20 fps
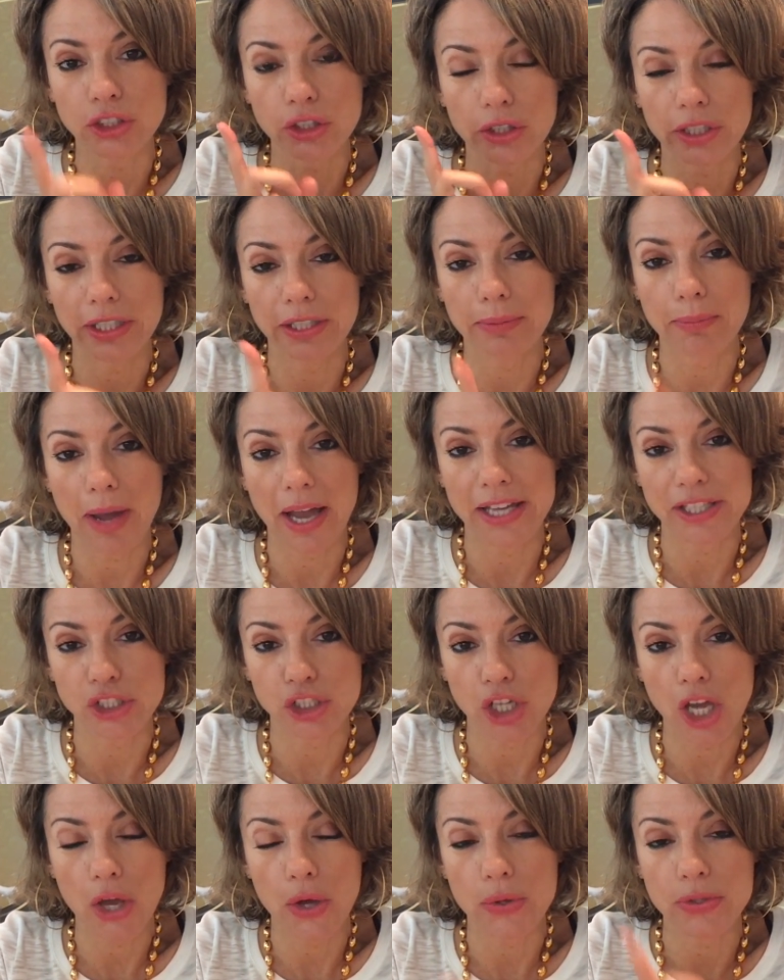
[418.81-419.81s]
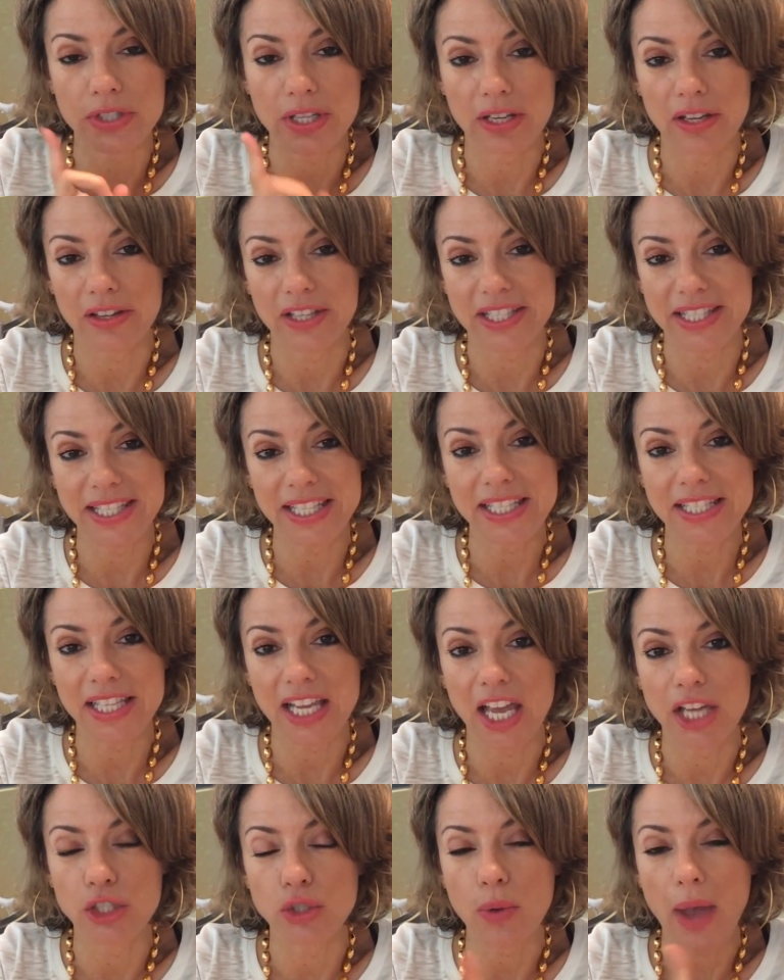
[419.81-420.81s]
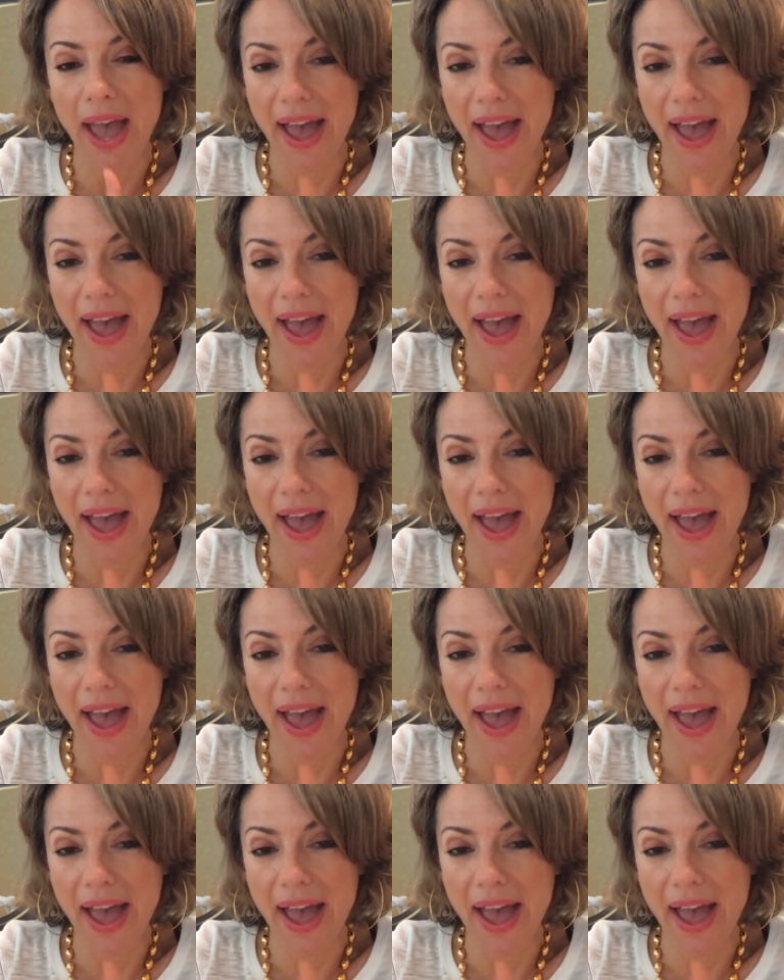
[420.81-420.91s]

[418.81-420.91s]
during my shows and in the season, you